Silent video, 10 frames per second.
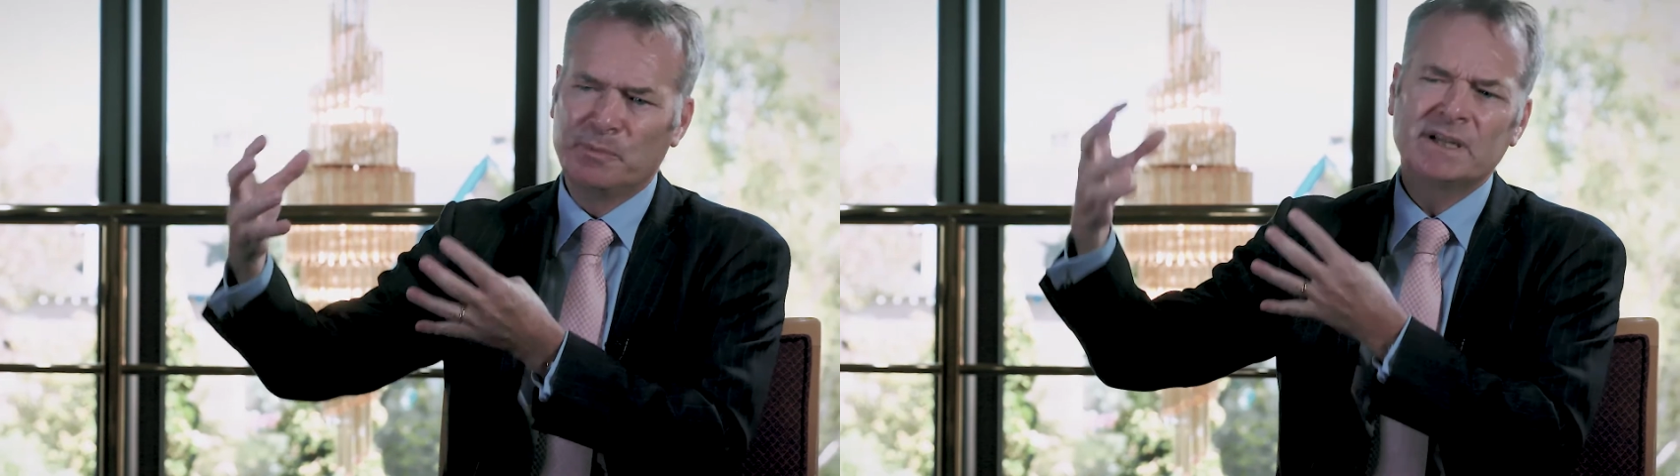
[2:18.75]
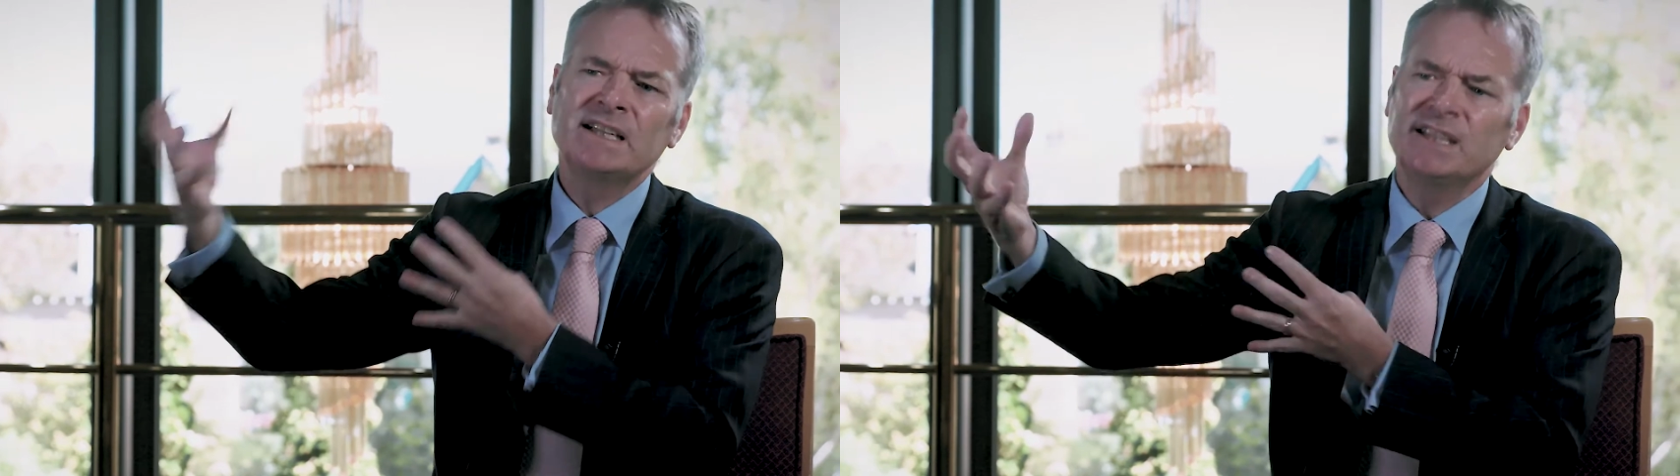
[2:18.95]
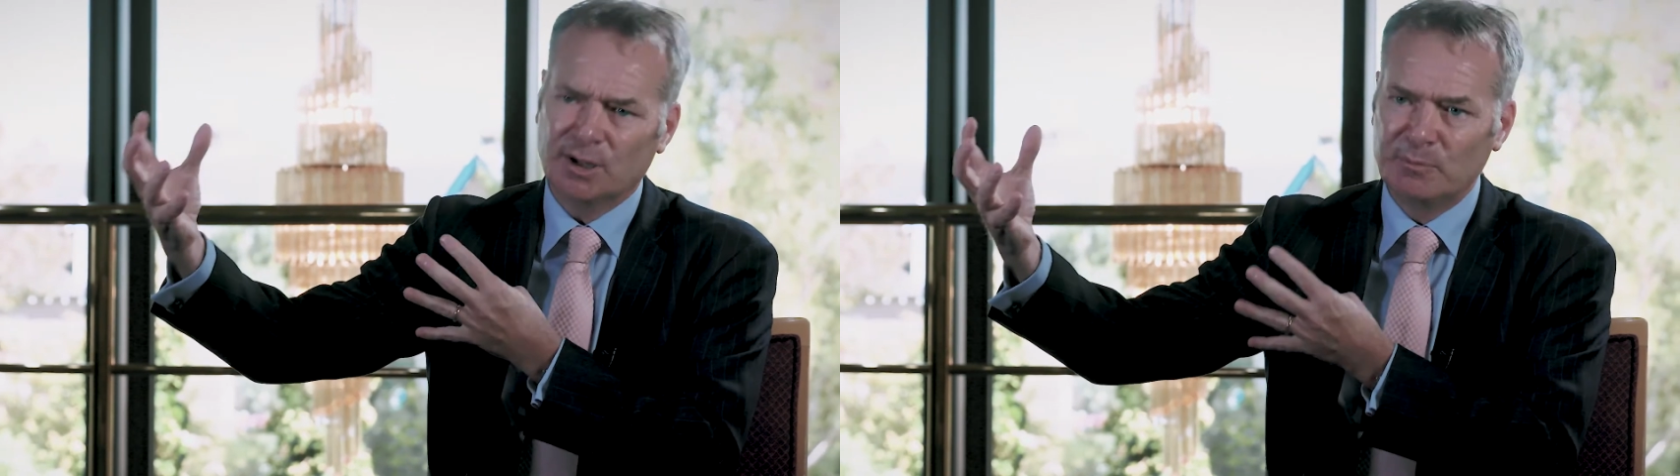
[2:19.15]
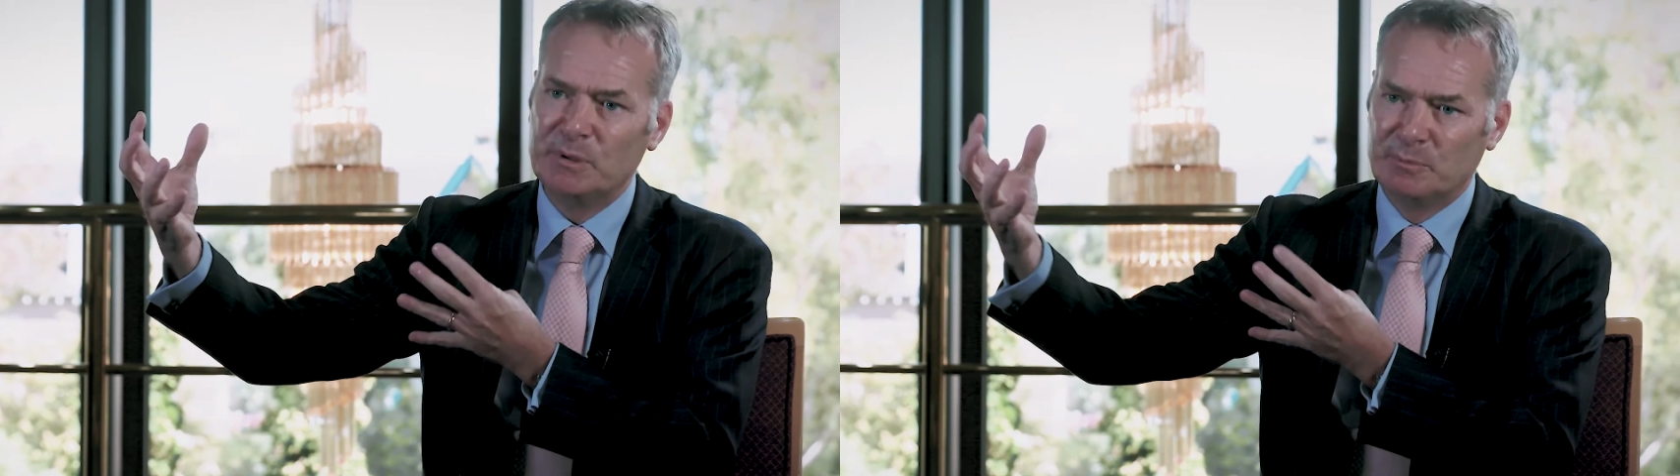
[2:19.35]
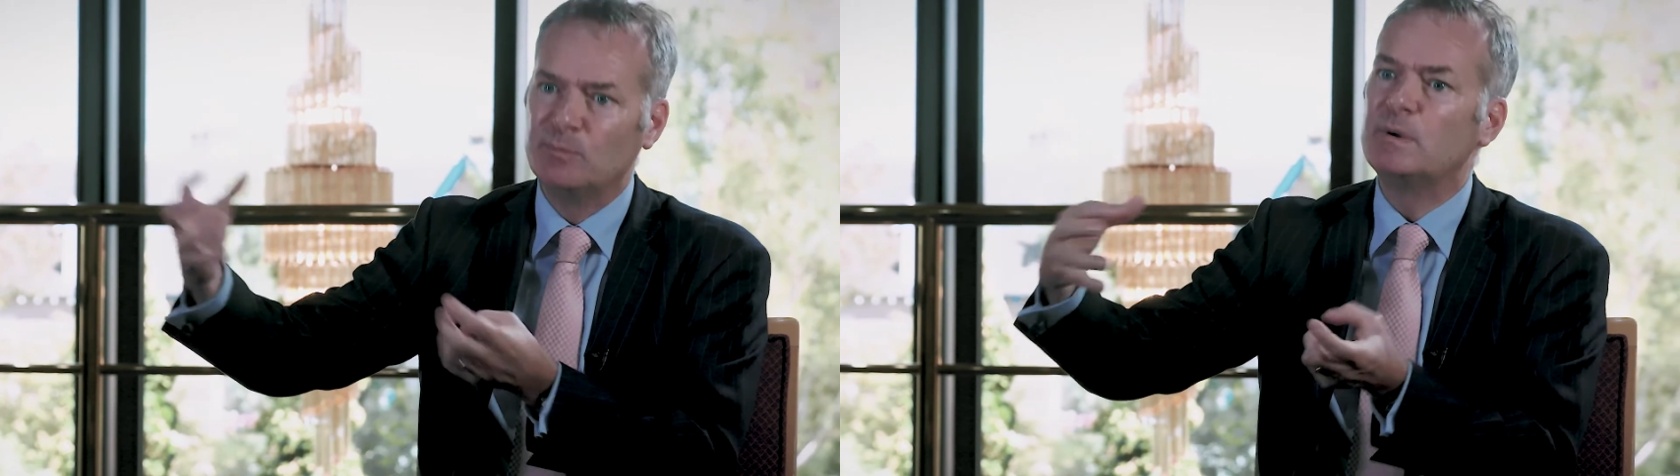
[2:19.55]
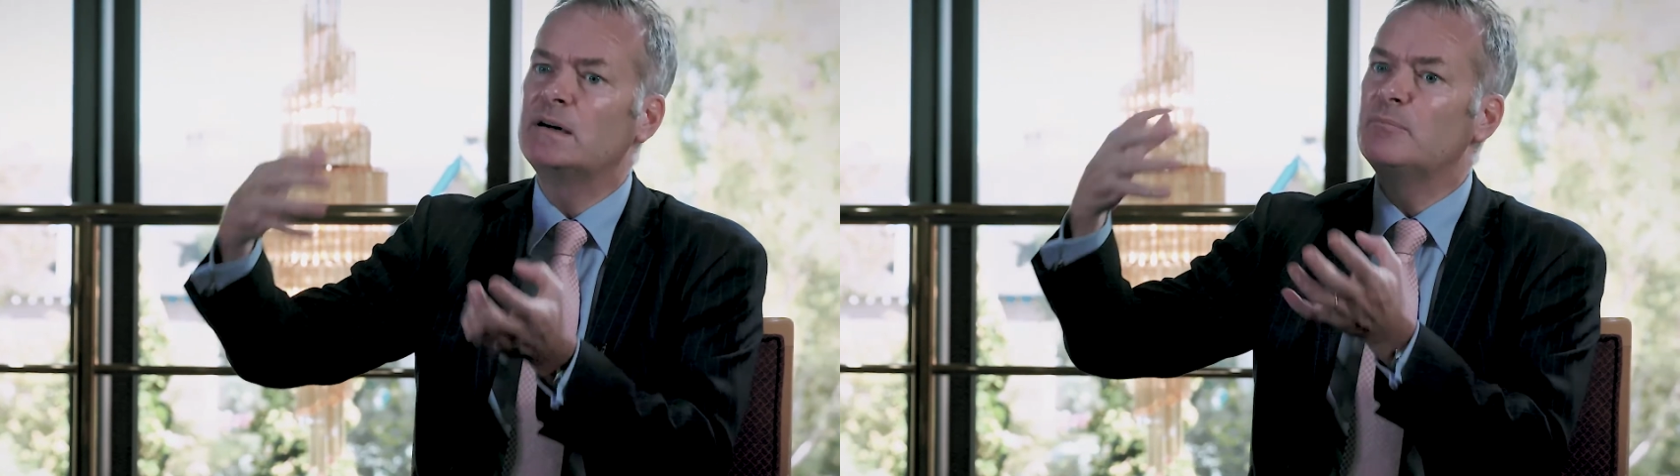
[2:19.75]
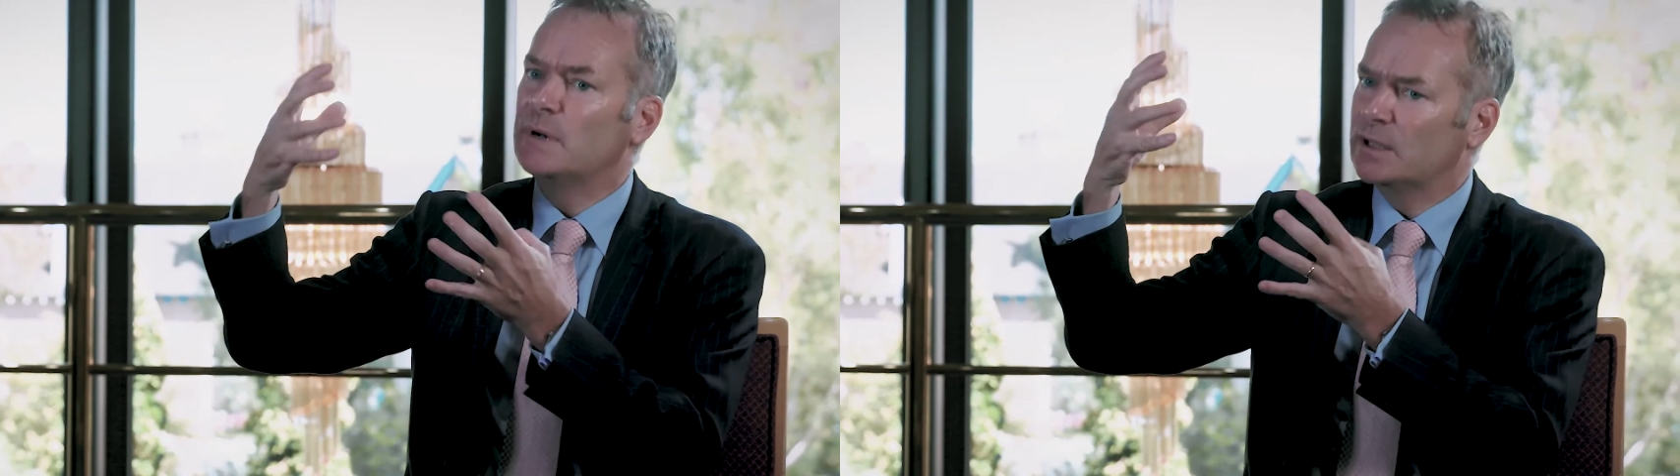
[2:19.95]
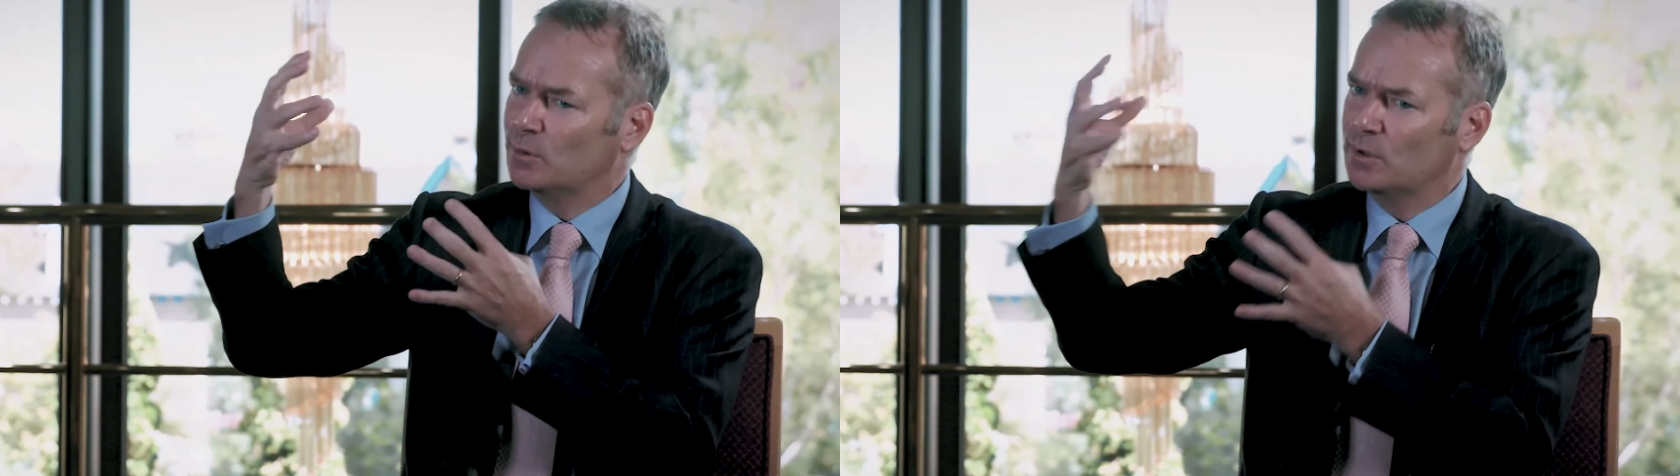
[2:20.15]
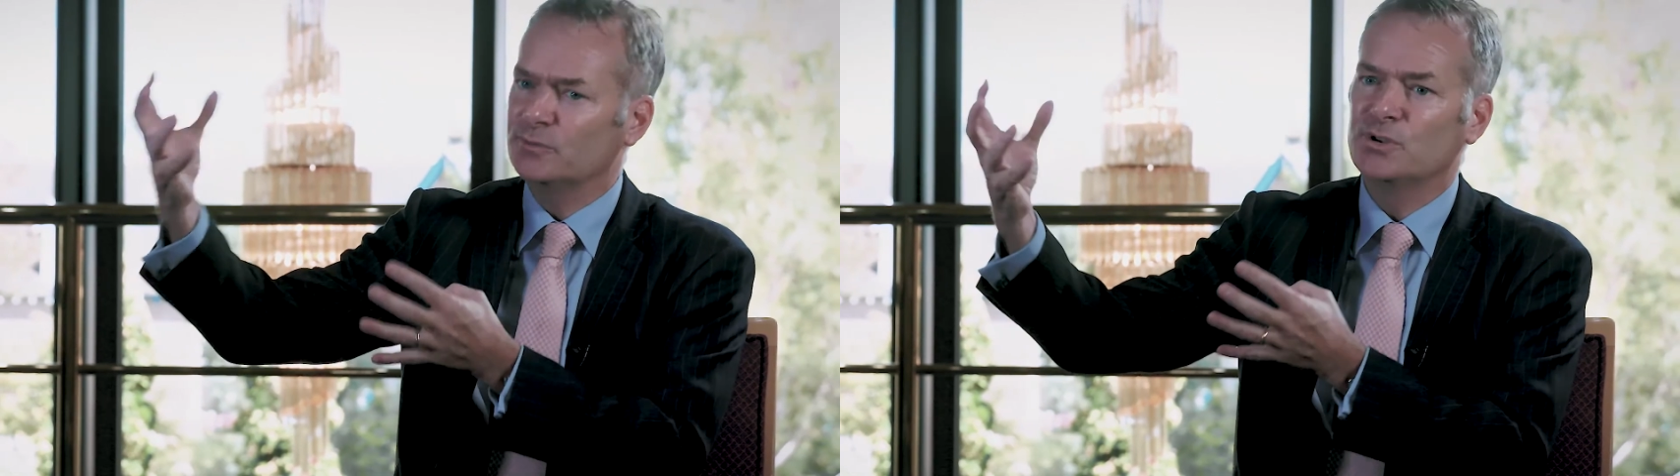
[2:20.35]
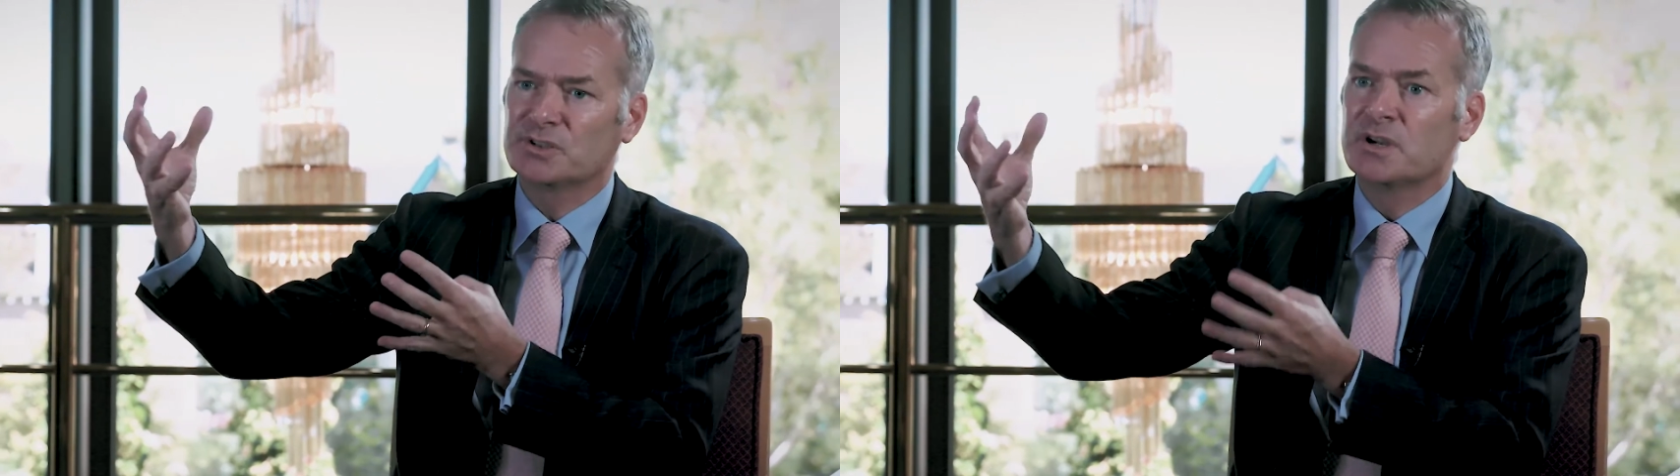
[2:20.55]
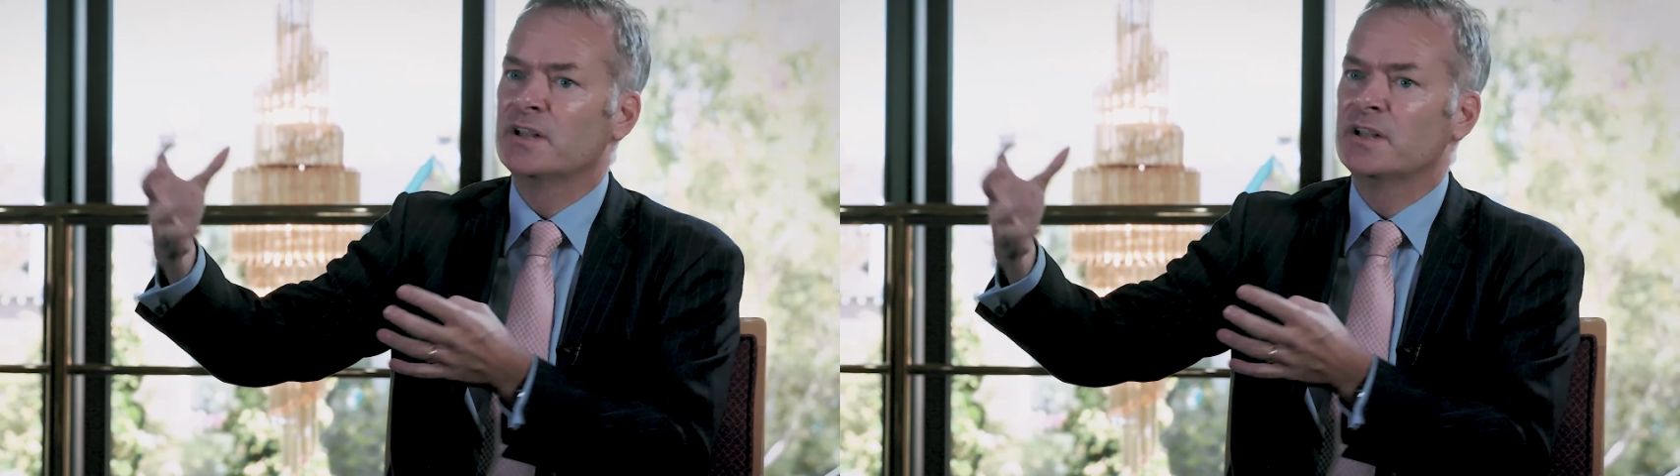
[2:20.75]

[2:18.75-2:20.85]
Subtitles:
particularly young people, but a whole lot of new customers,